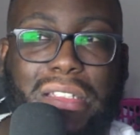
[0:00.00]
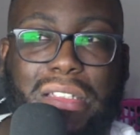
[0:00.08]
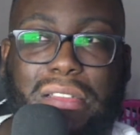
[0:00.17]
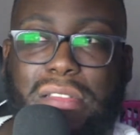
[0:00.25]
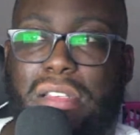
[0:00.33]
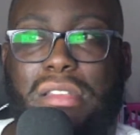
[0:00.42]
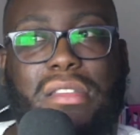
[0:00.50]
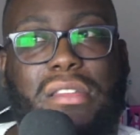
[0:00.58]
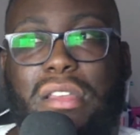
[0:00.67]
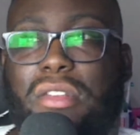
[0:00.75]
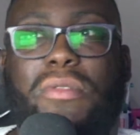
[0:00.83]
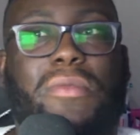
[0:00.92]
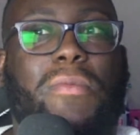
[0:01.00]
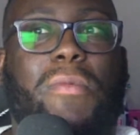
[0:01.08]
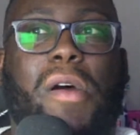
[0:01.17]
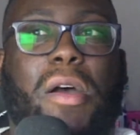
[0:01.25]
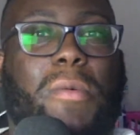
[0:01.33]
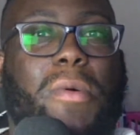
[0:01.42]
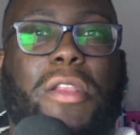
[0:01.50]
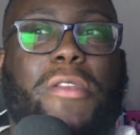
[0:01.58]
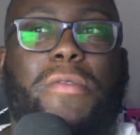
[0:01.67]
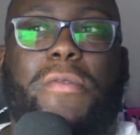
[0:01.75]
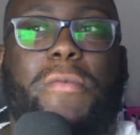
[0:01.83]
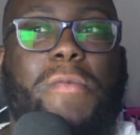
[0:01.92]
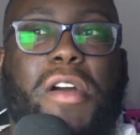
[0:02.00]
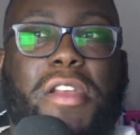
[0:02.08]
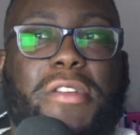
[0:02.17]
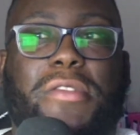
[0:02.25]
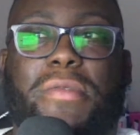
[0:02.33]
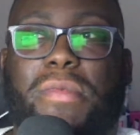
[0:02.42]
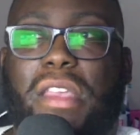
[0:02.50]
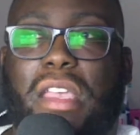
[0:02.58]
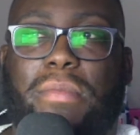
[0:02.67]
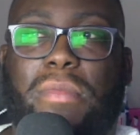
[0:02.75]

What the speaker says: It's like I don't know why. I don't know why they're doing that,